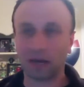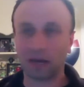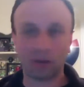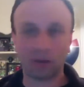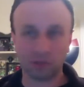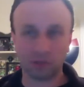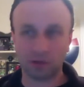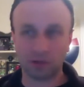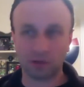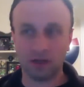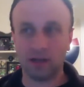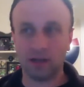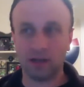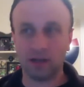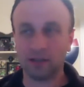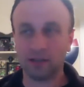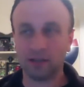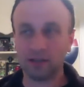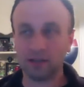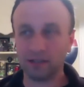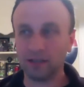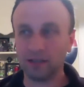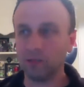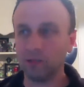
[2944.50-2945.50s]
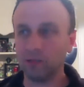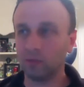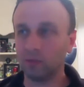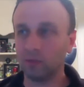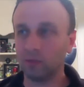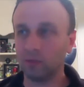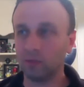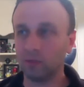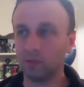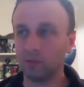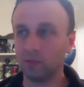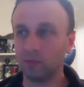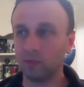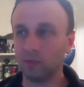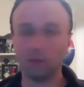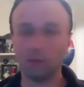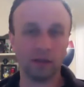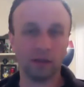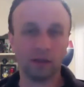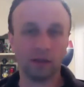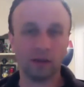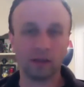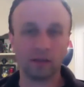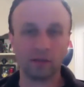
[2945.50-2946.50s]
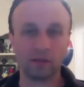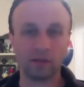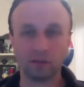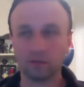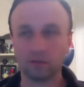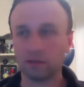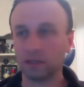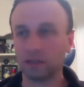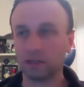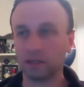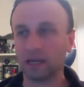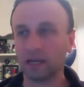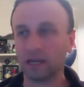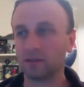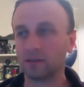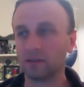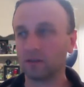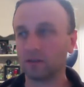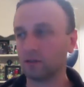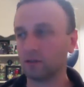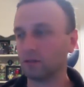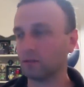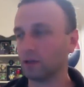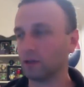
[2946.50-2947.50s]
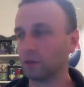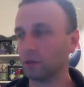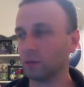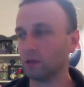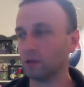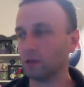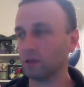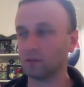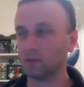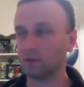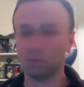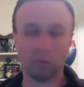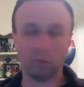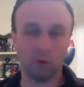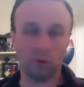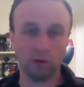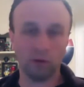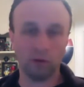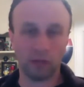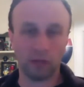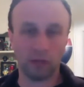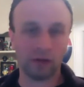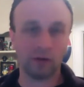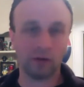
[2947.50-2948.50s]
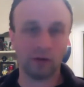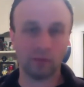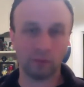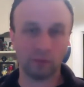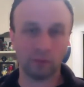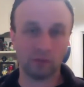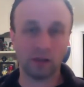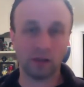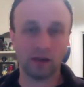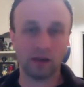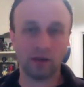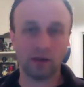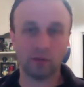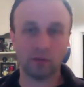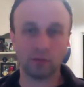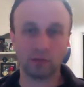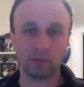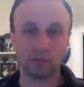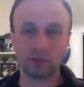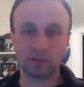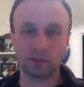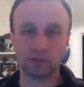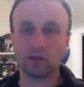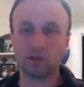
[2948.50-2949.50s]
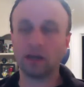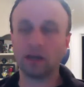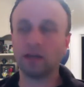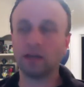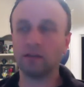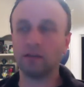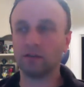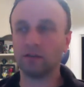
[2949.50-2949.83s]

Scott was great on your team and helped me along and stuff like that. So I mean, the support was there, which is great.